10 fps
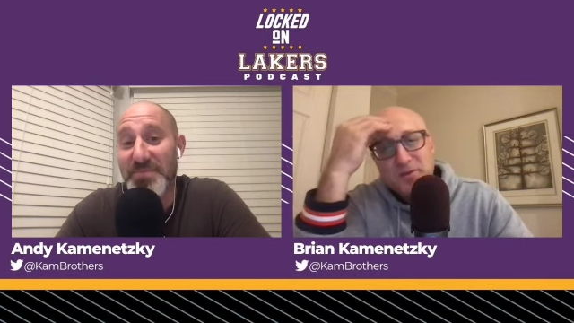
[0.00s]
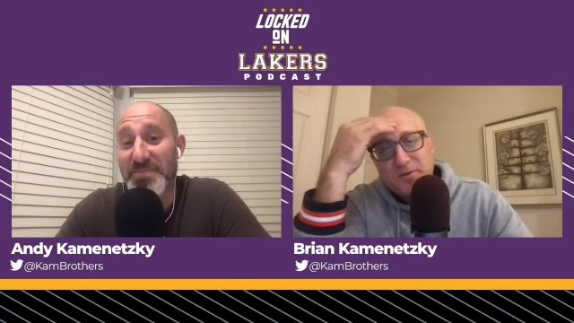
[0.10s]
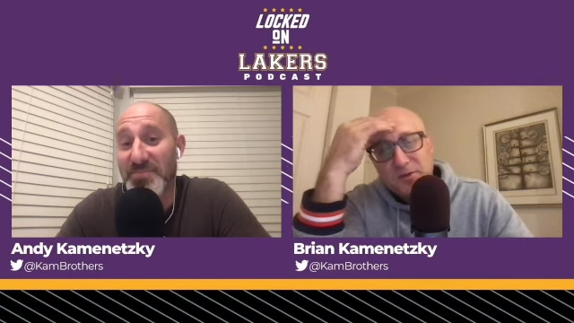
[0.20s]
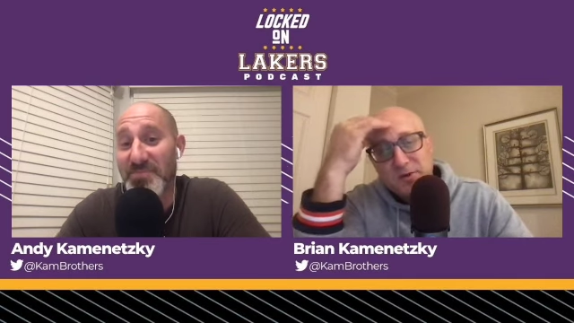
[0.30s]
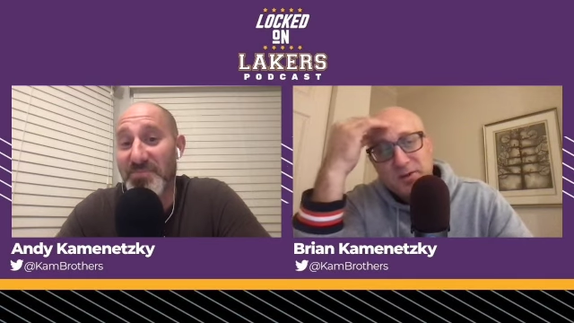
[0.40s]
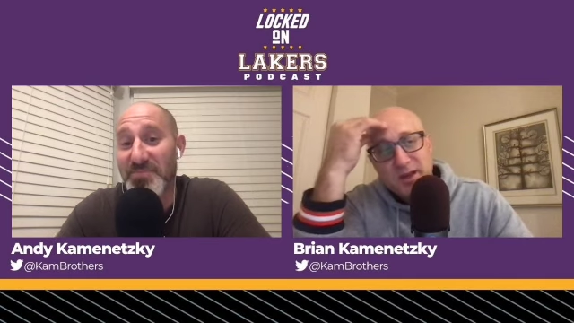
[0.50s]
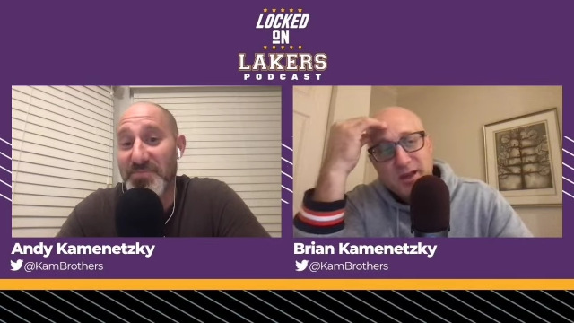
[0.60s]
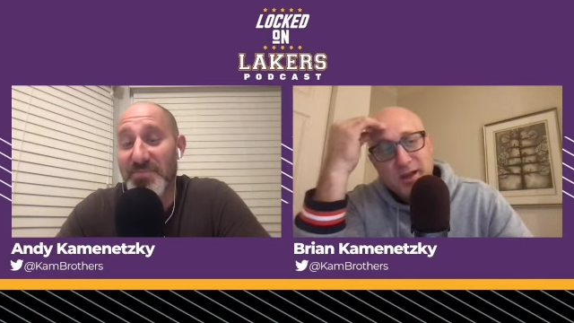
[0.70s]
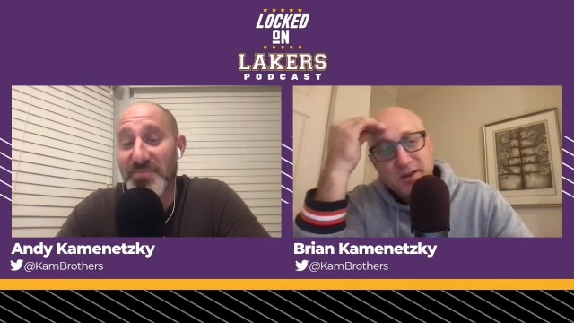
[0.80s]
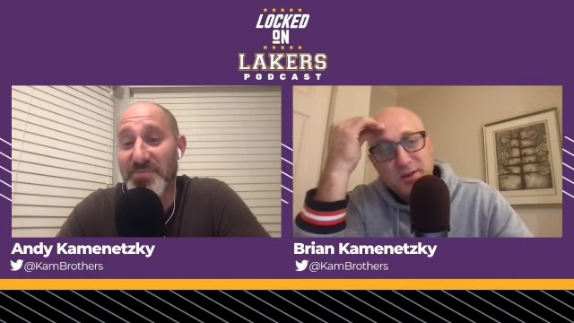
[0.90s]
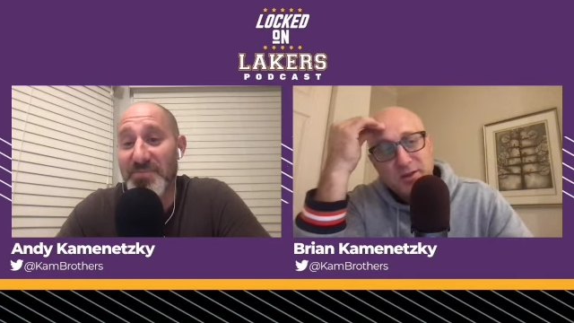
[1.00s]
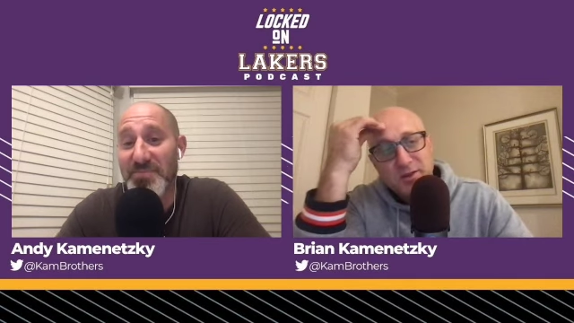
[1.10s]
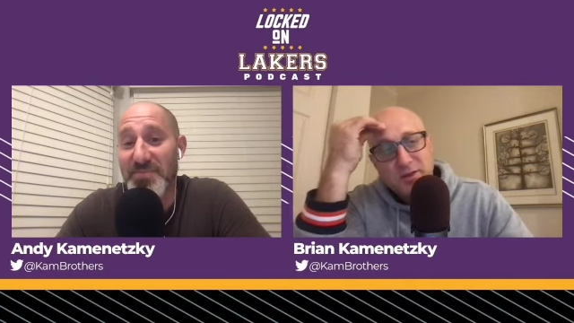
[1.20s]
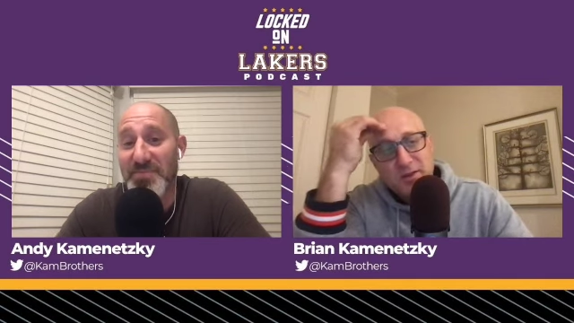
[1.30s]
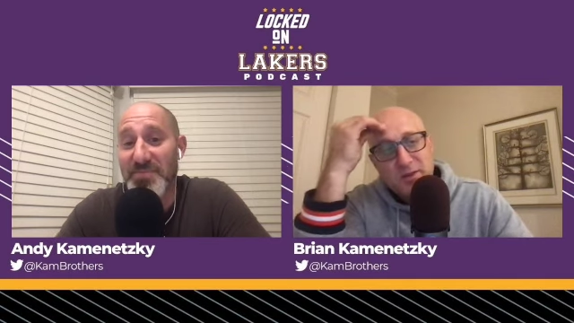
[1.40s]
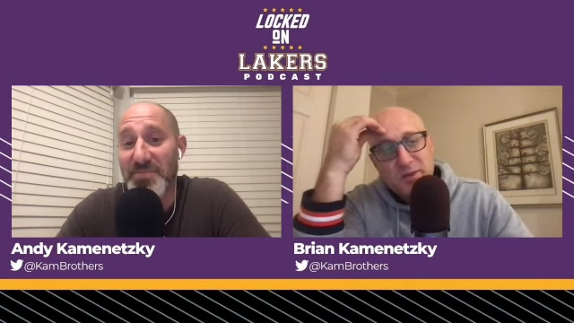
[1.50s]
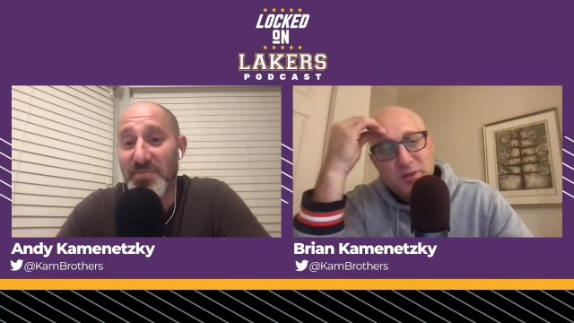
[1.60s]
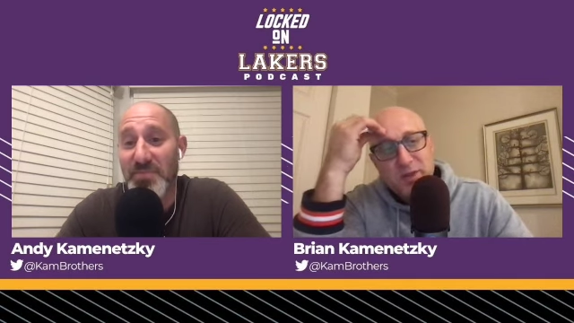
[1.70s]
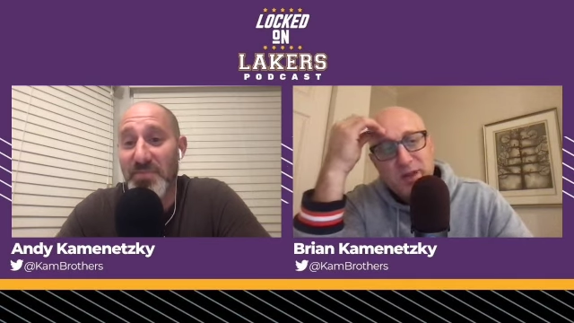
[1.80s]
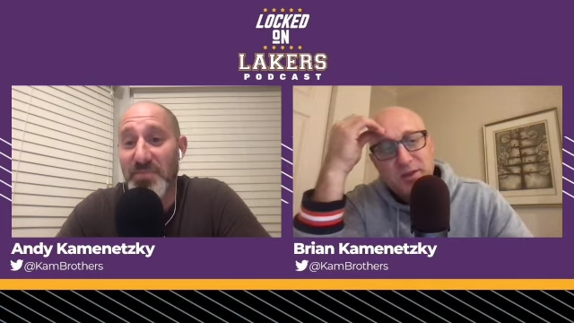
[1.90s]
Speaker 1: The first is,
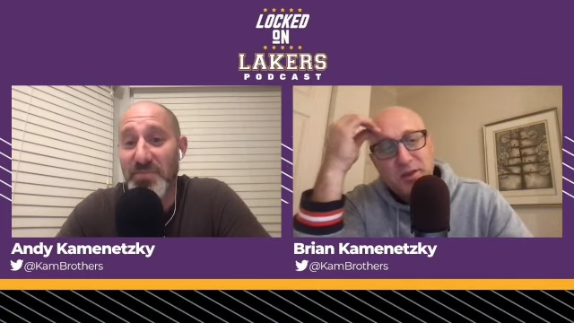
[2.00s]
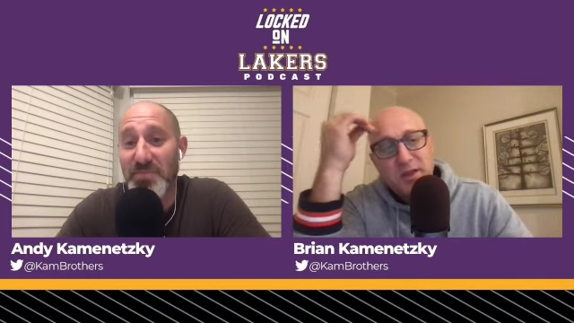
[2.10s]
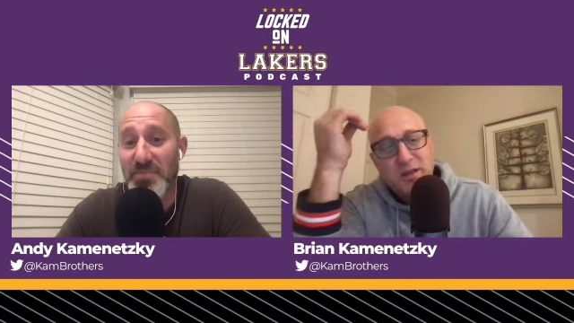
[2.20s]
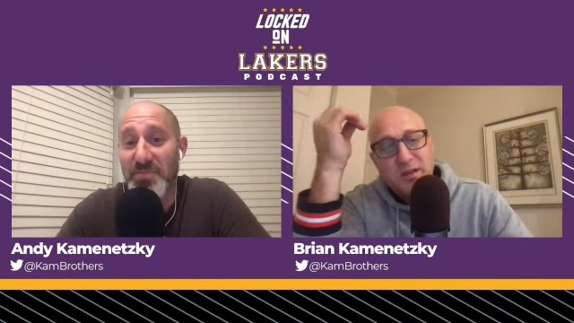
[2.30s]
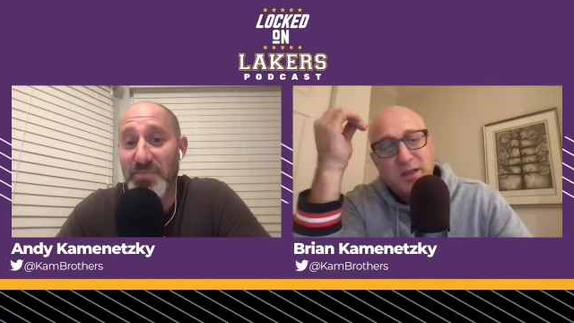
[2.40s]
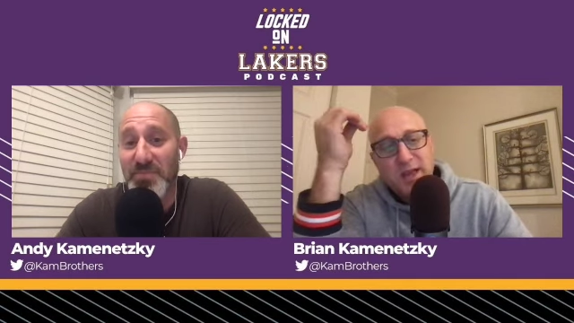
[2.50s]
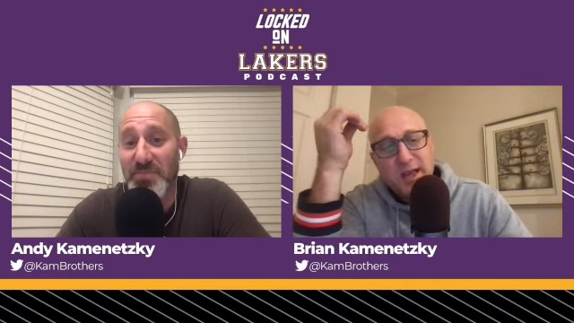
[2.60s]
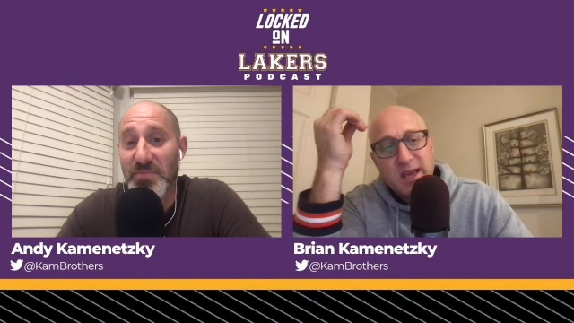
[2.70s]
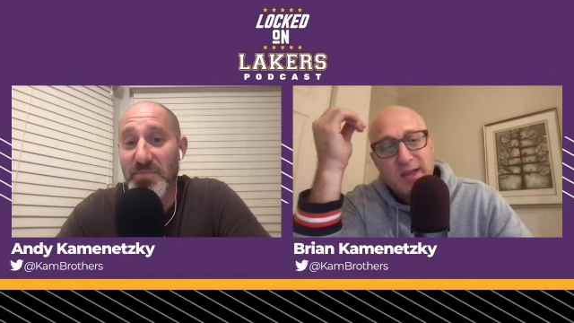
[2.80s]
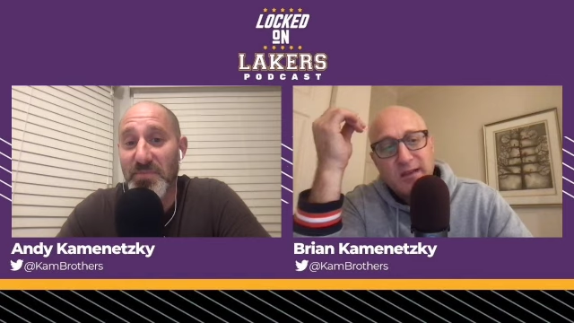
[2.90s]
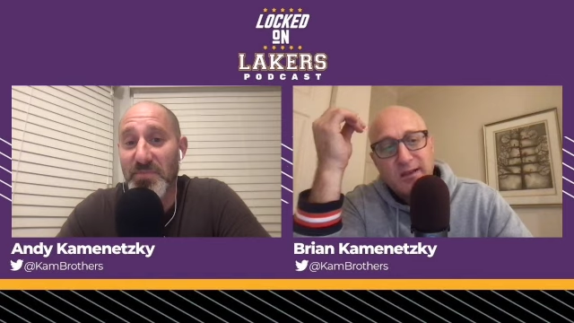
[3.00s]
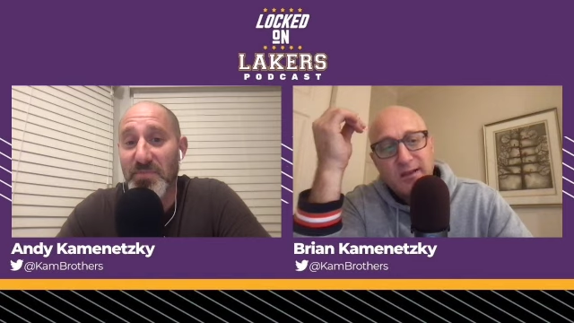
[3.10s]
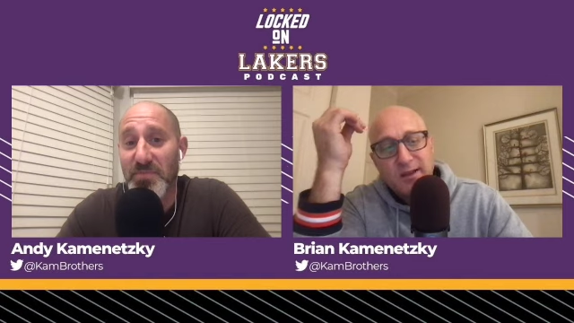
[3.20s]
this is the